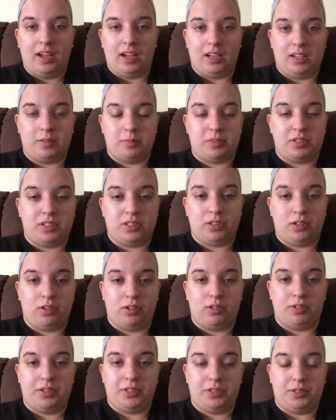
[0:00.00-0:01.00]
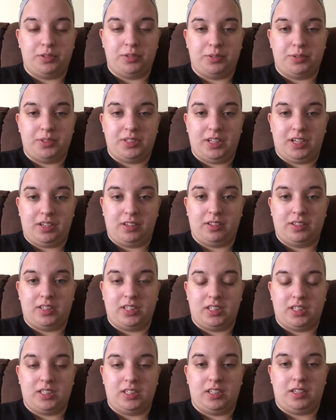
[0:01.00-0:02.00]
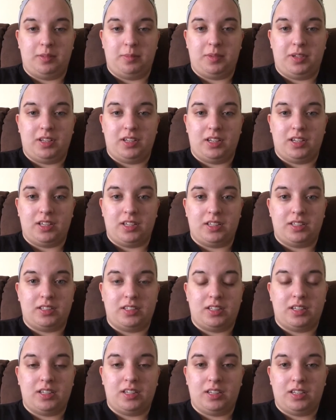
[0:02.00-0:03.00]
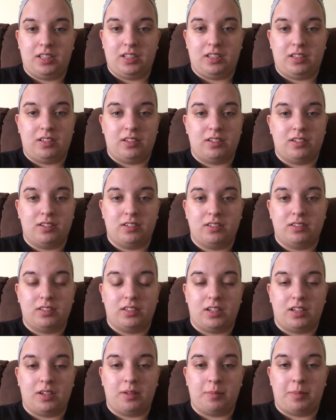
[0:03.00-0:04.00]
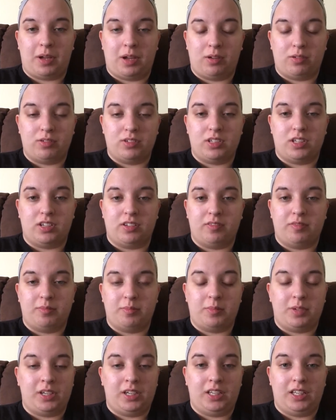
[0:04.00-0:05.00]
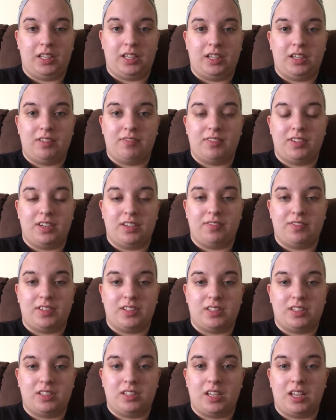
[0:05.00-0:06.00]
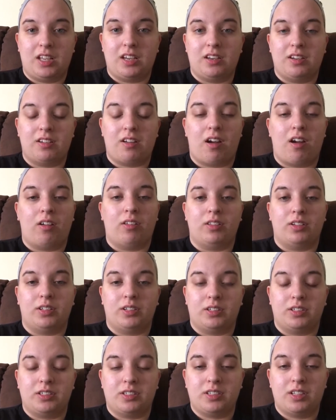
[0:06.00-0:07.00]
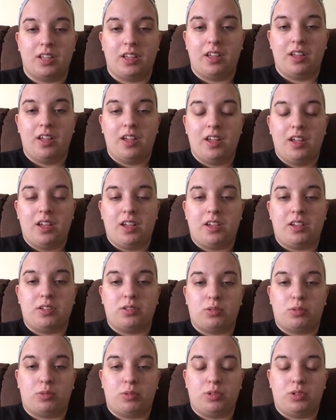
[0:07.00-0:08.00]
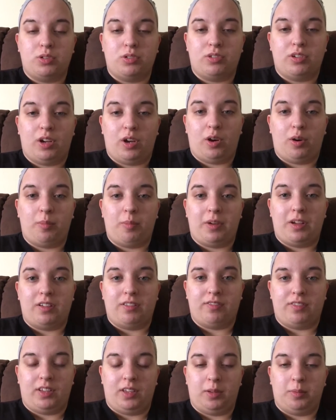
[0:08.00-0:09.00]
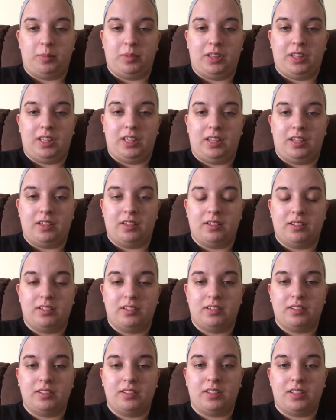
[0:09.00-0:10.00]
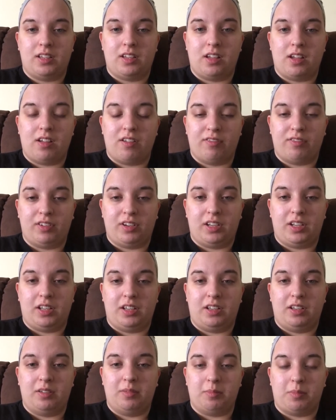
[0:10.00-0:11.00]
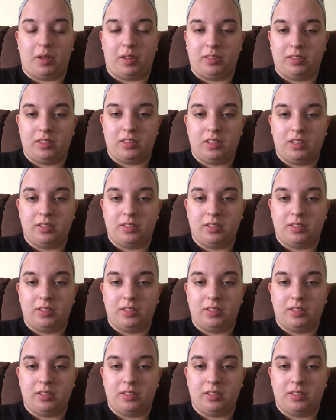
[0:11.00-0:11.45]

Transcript: am still going to sell Scentsy because any amount of money, even if it's $10, is going to help my family every month.